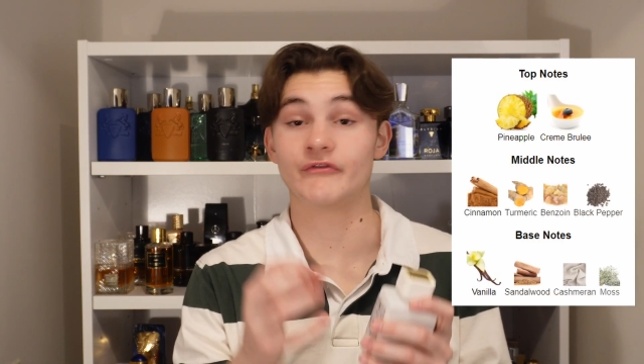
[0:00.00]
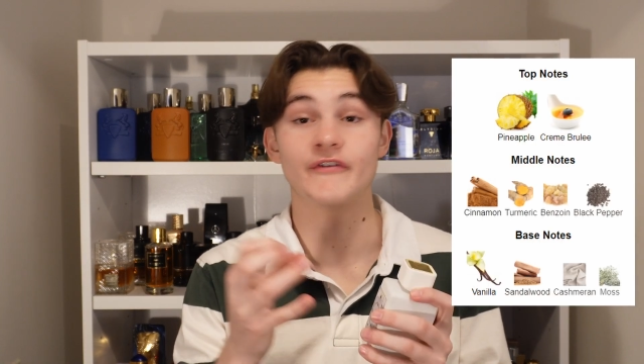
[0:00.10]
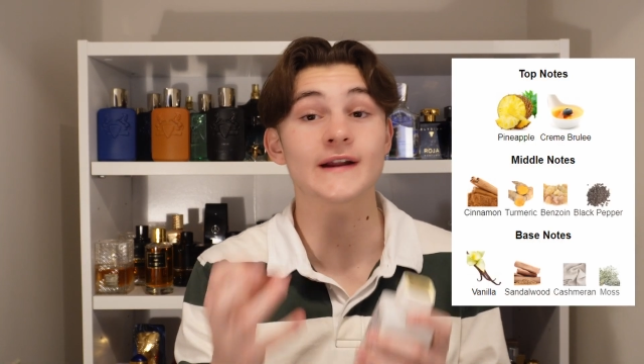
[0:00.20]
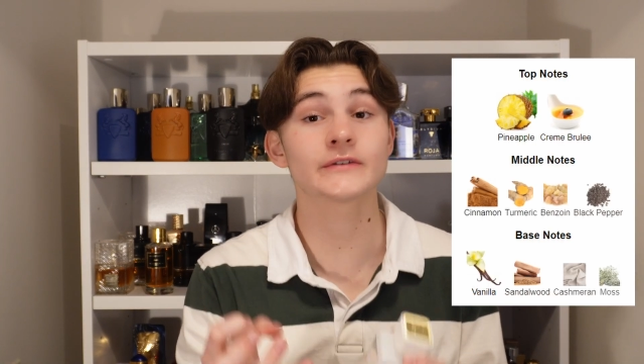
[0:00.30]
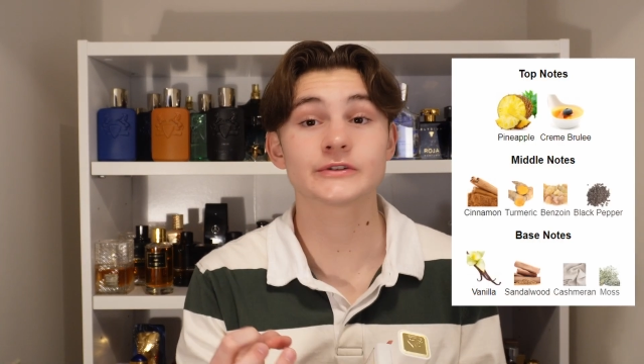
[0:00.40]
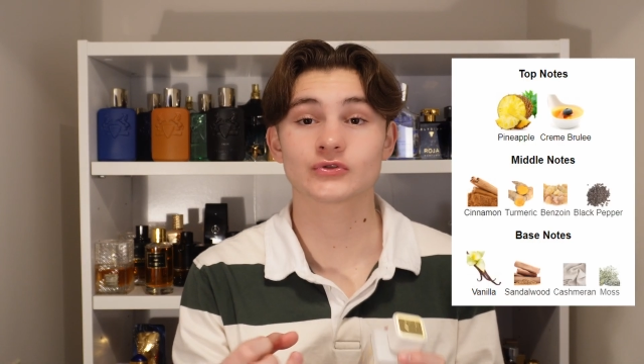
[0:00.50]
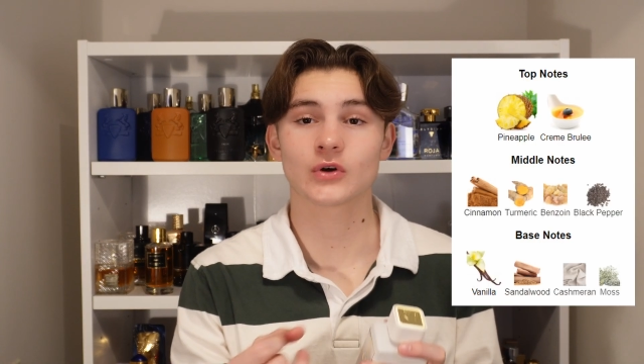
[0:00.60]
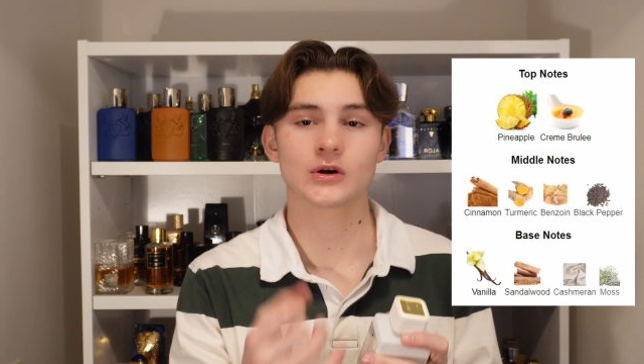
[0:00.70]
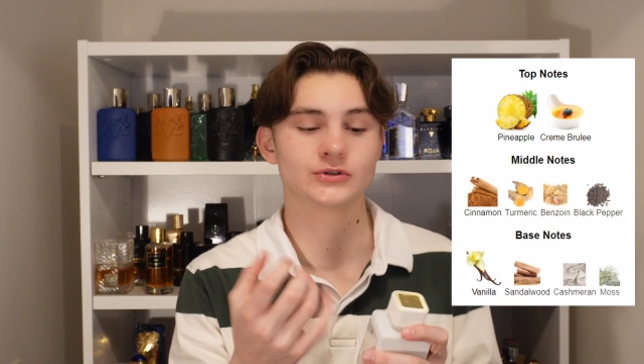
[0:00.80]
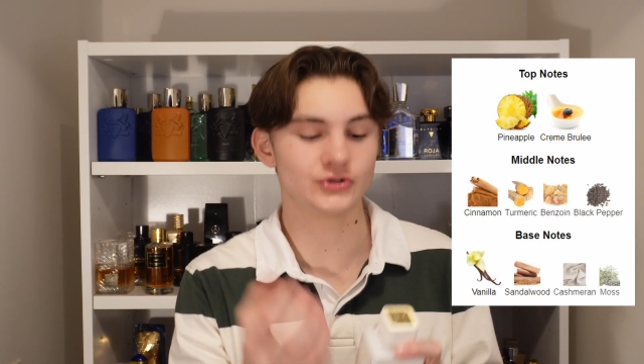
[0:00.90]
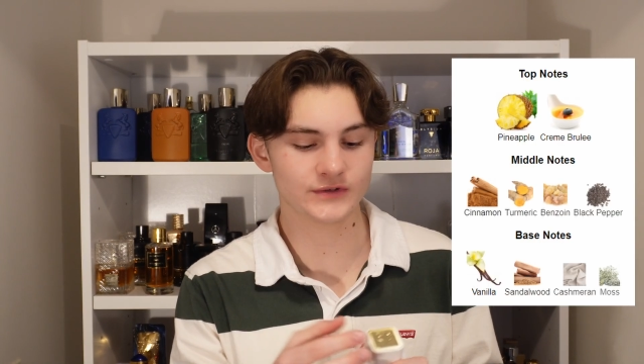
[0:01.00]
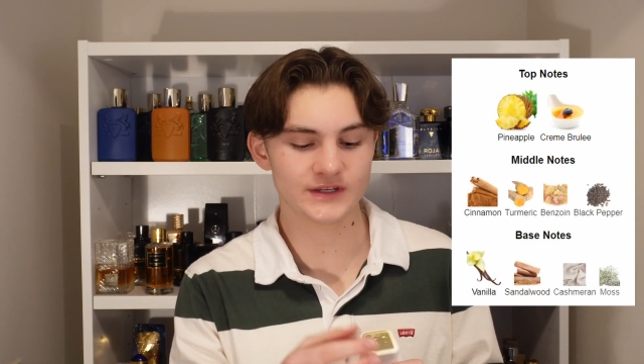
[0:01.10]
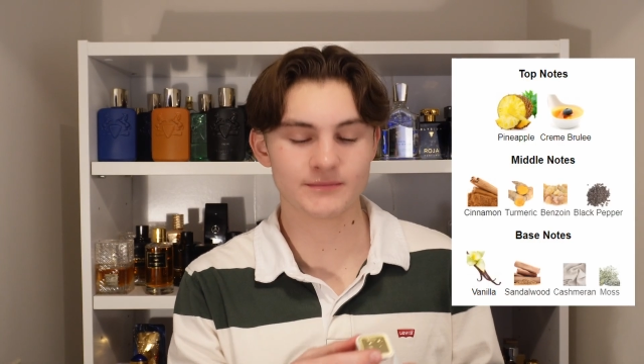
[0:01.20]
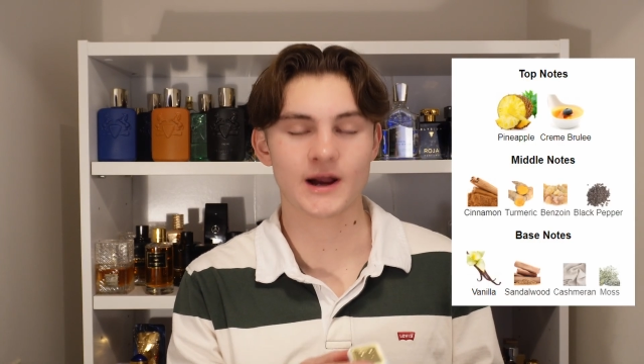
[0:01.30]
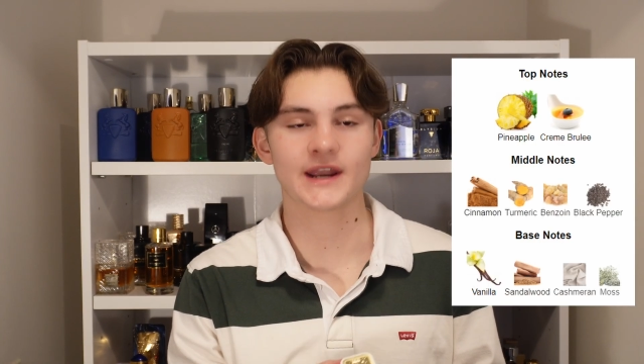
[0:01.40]
very strong,
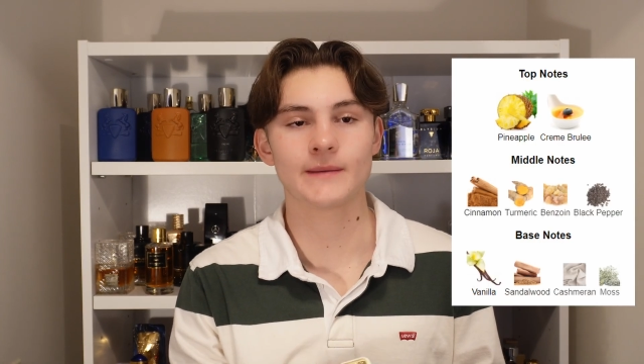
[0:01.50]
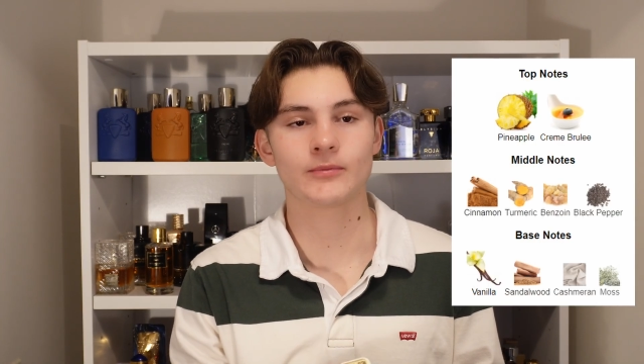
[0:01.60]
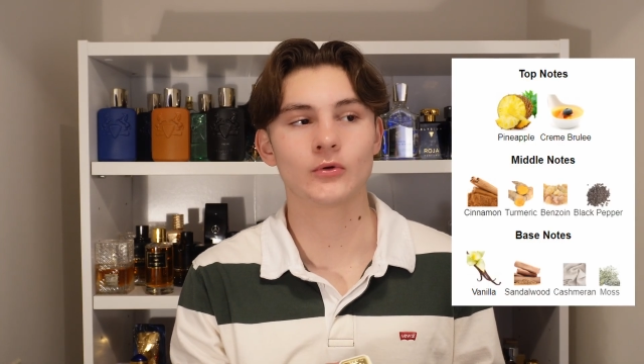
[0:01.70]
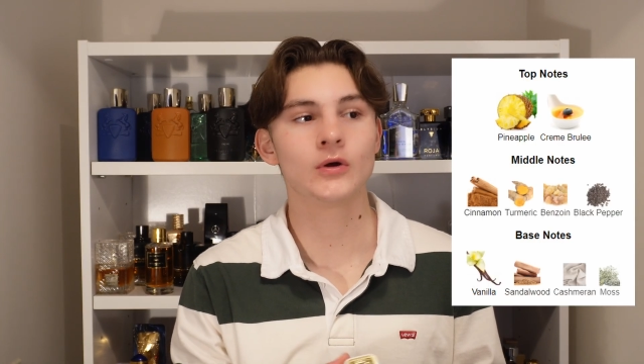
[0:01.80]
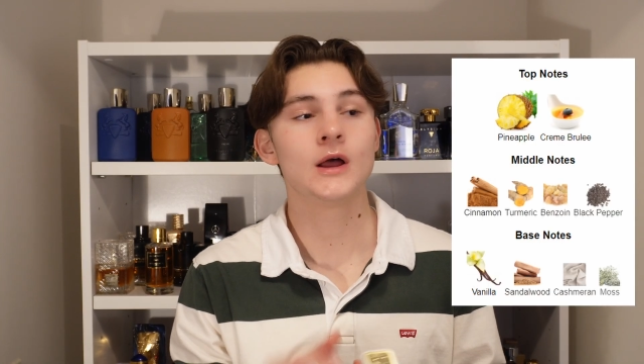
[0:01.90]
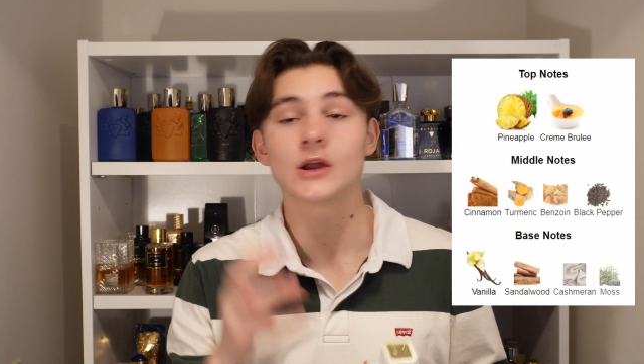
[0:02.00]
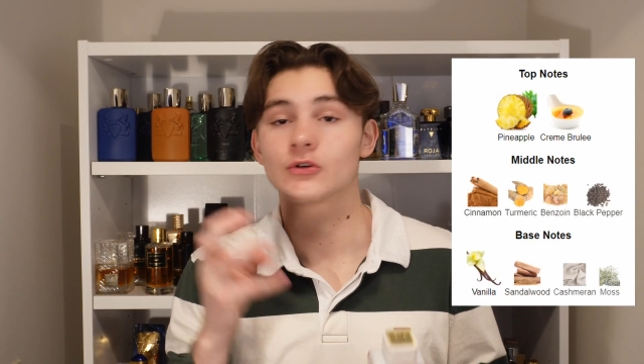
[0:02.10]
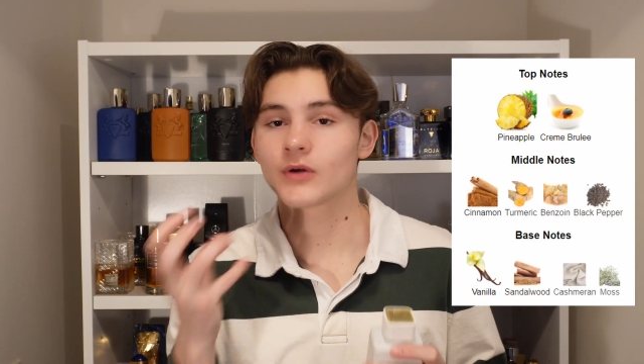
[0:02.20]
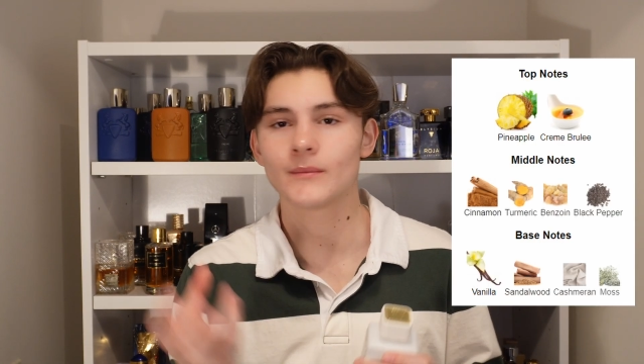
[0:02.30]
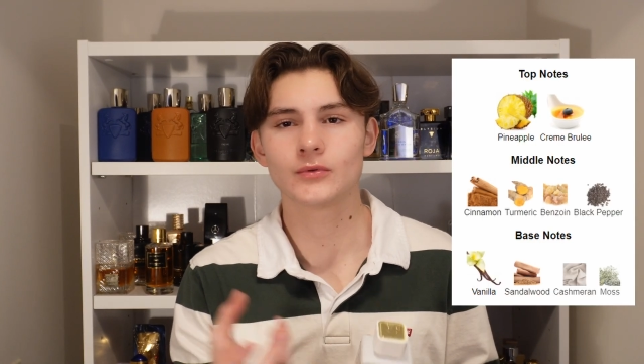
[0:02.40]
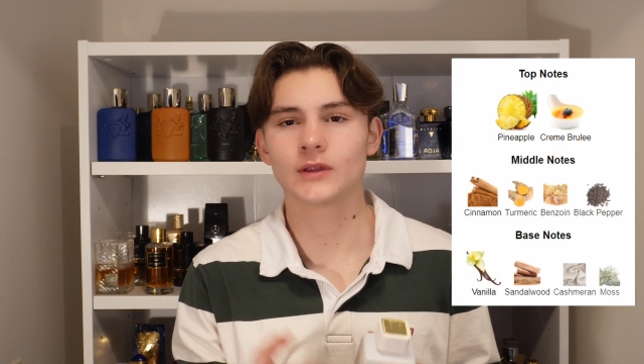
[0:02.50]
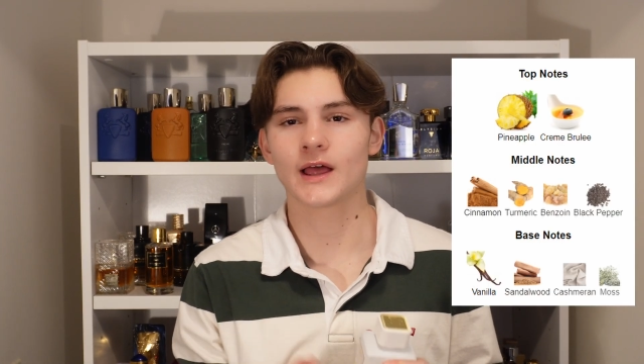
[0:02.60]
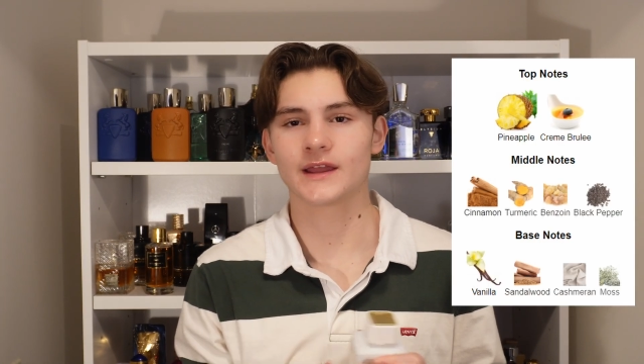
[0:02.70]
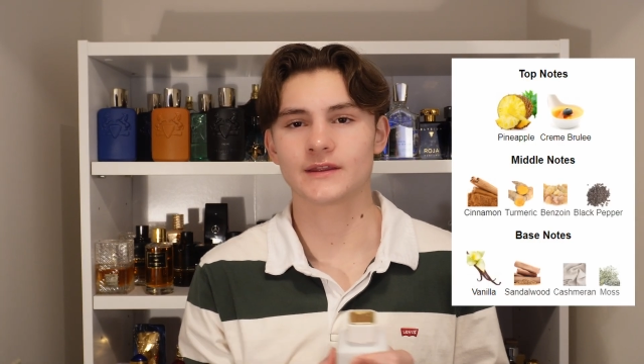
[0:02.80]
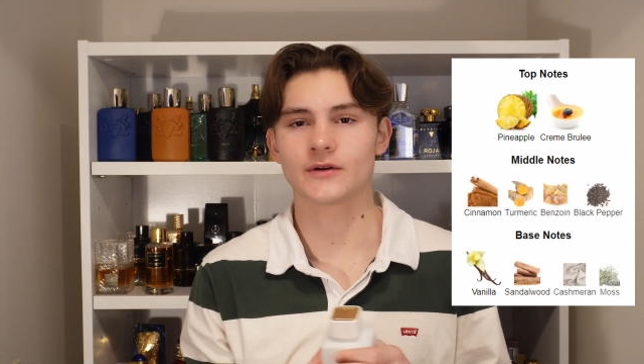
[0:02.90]
juicy pineapple creme
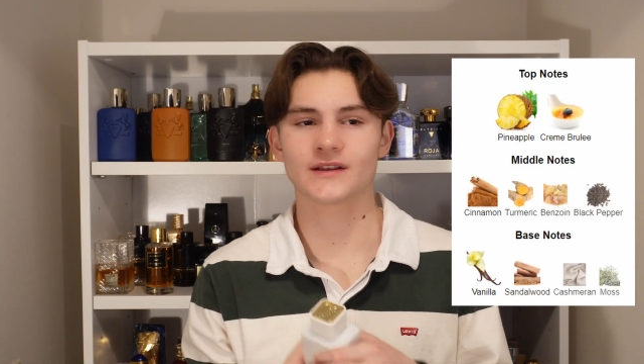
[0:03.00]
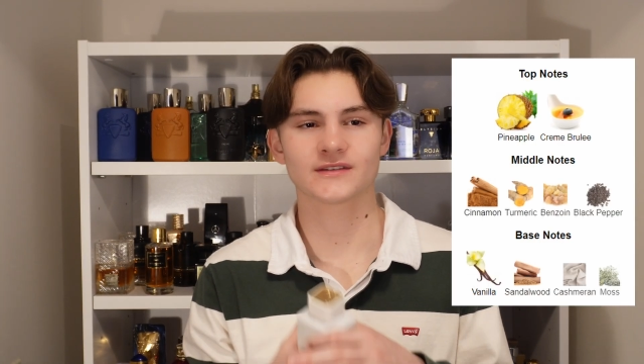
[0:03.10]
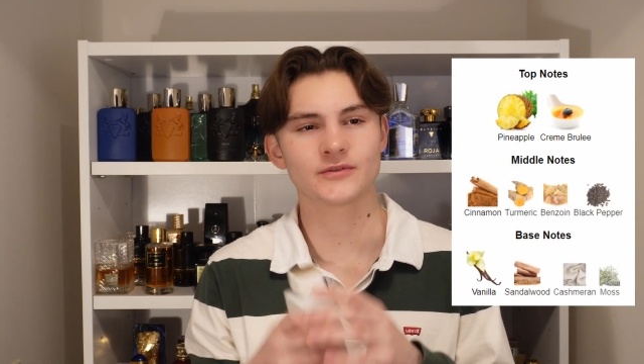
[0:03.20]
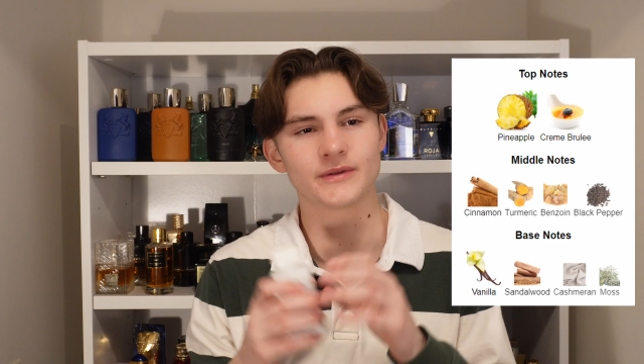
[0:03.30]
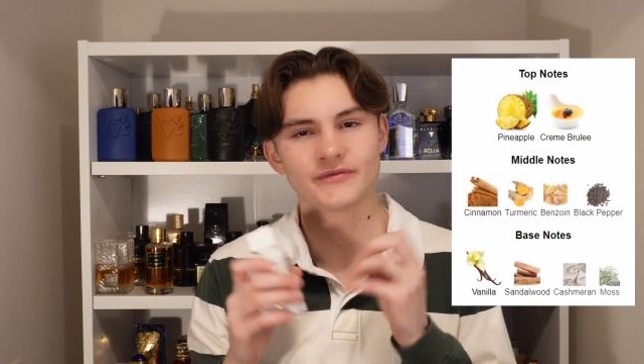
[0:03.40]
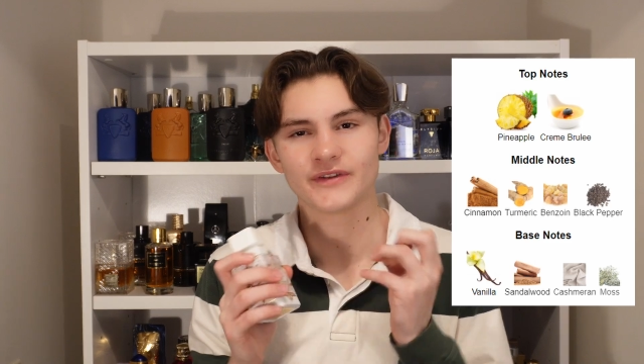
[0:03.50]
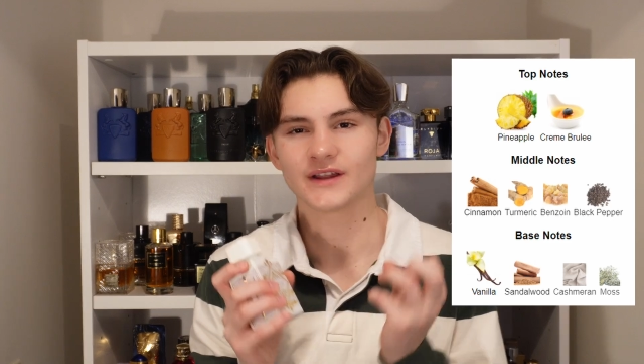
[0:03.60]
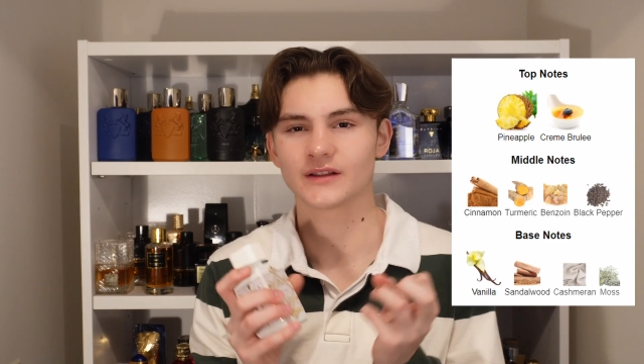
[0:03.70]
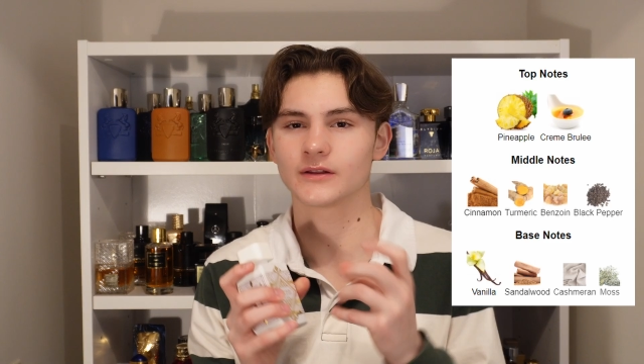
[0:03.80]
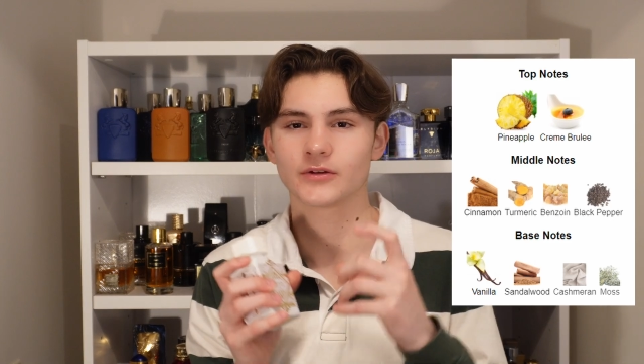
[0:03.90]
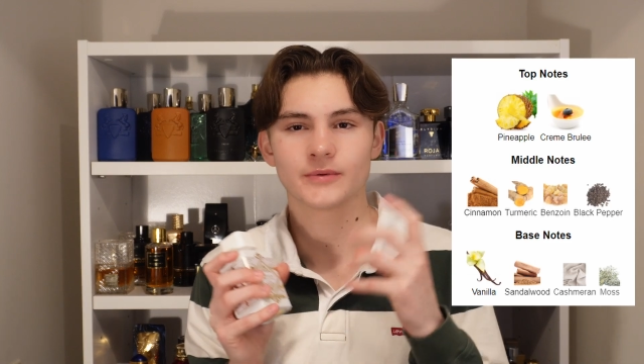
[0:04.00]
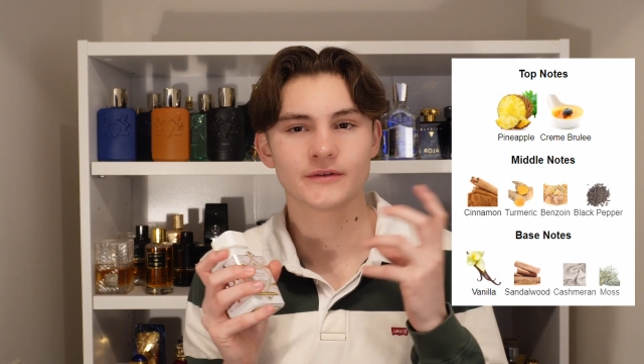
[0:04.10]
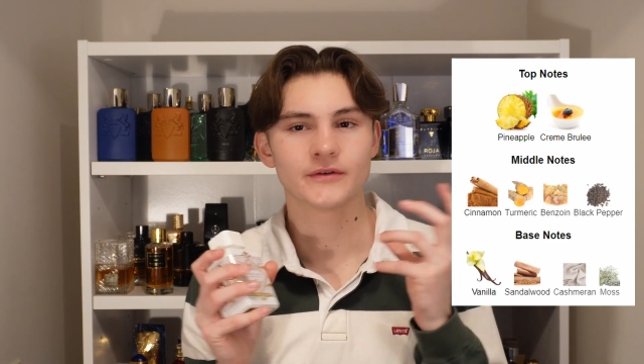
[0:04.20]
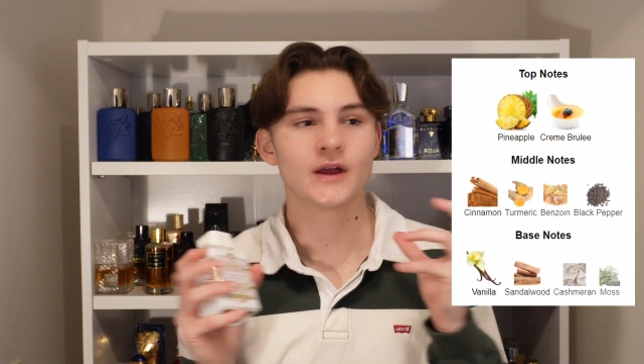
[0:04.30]
brulee. Has a little bit of vanilla, a little bit of